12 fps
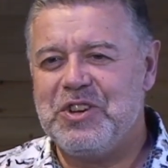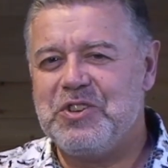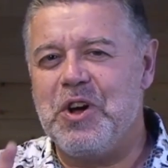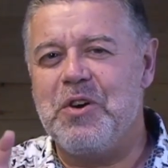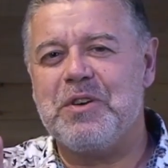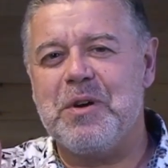
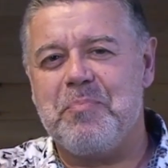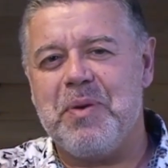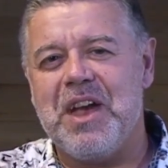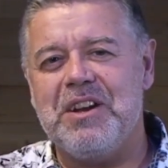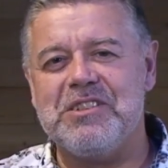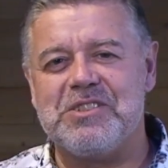don't
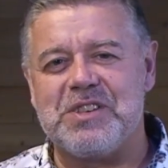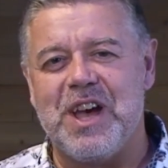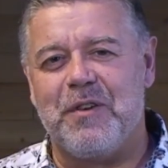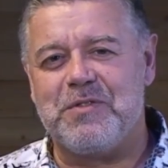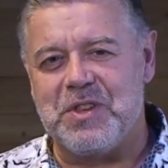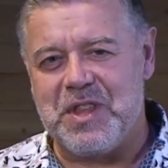compare
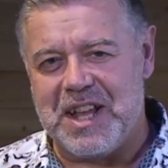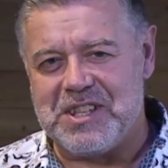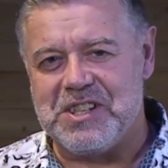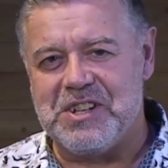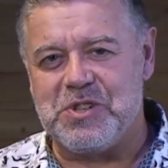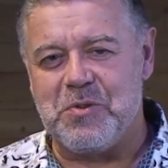yourself to that
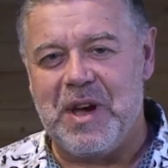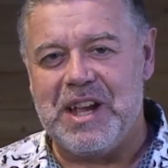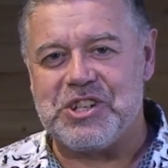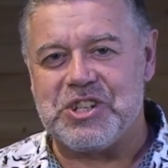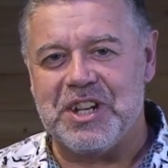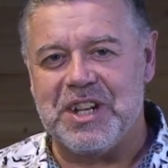
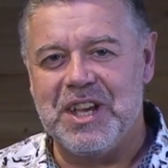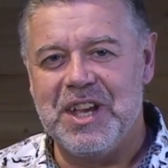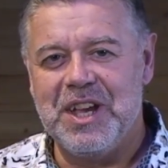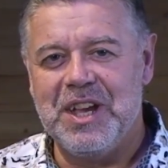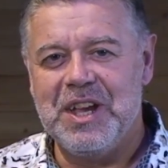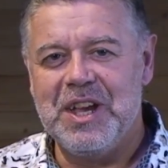situation.
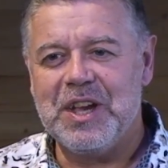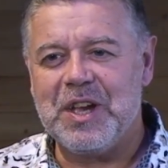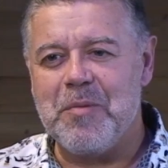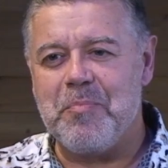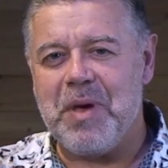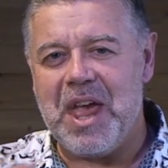
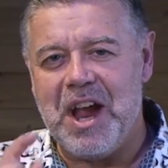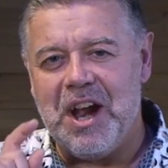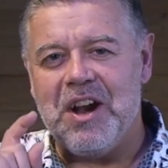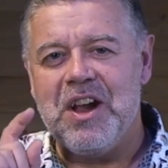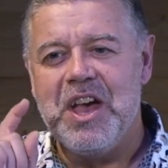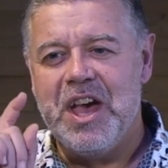
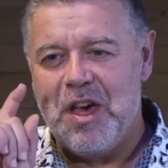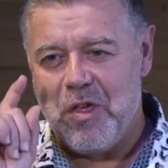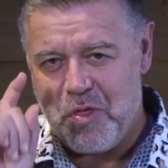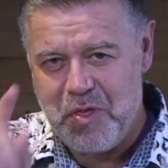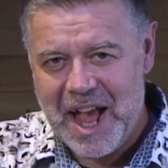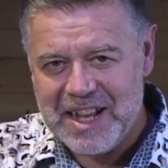Compare
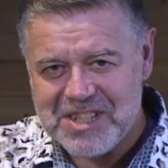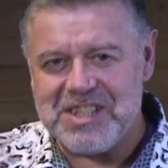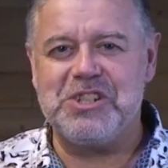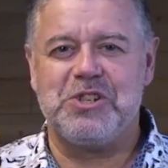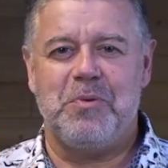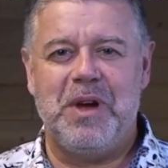that
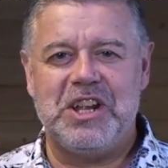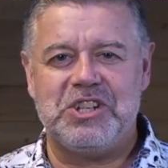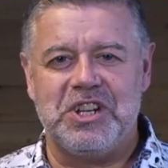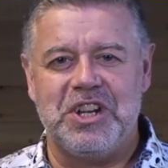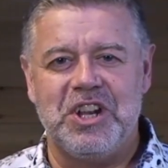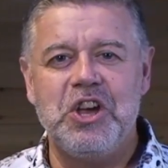
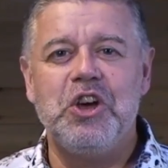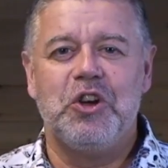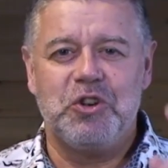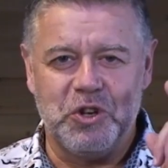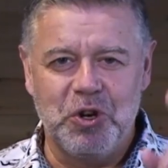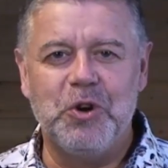situation
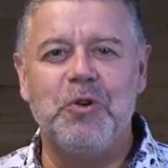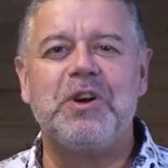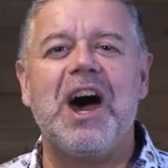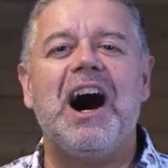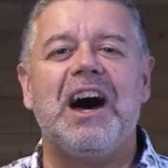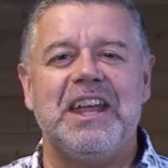to who
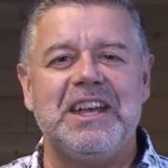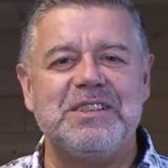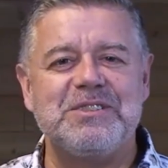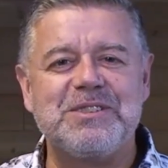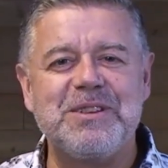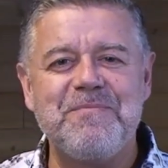God
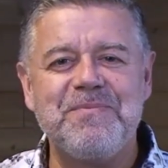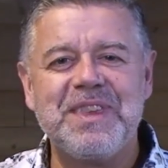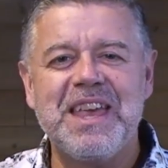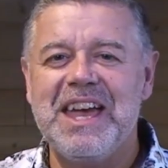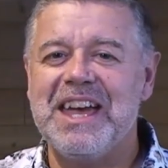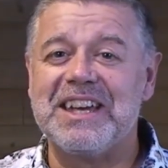is.
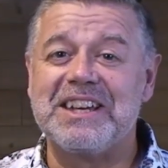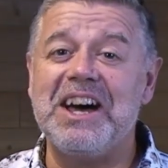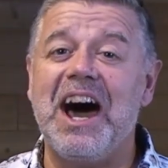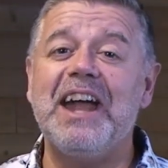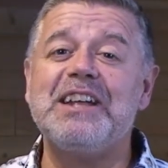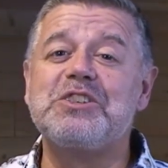
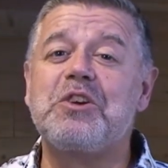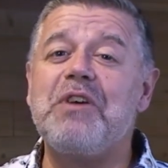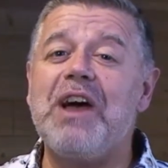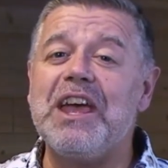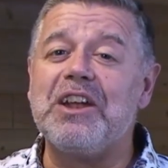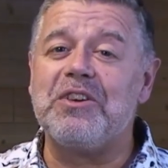God is
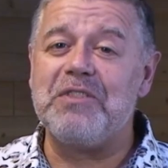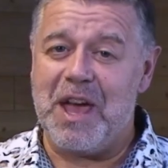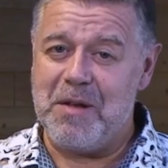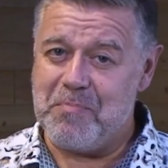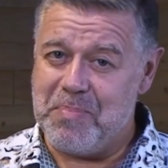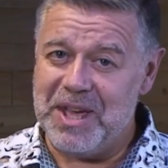greater
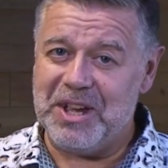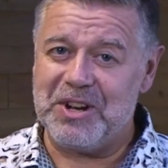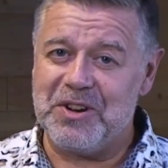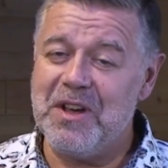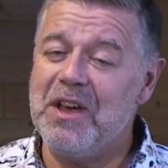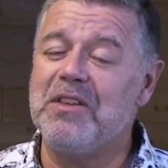and
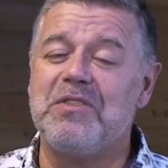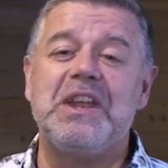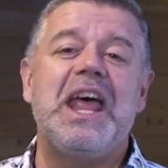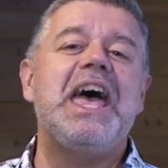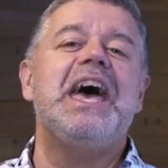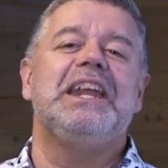bigger than
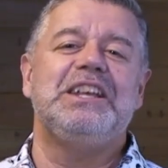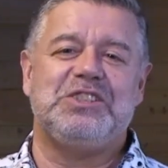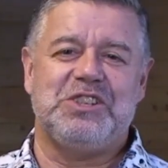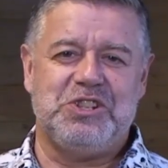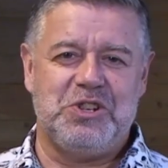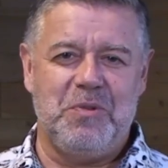any
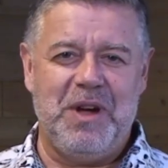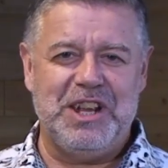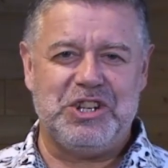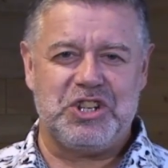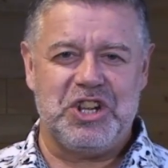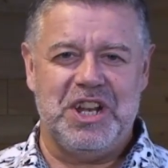
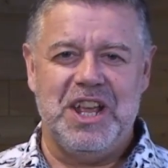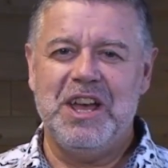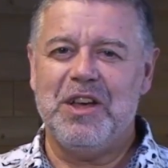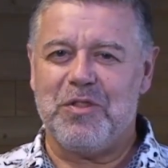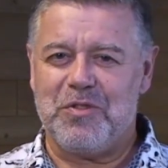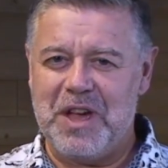situation
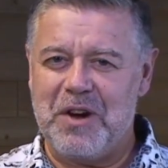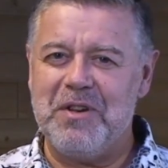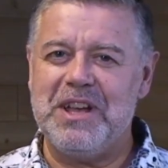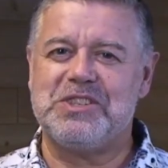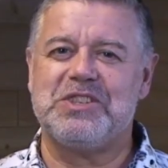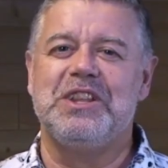there
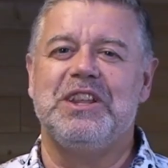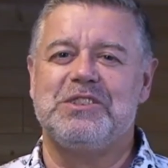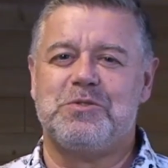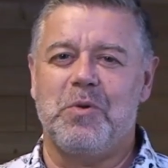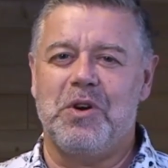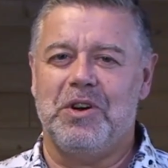is in
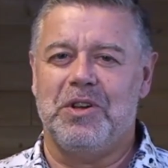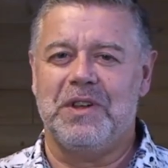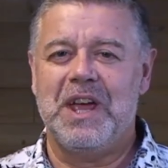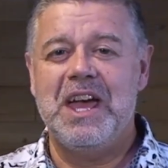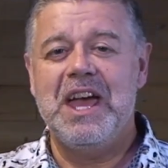this world.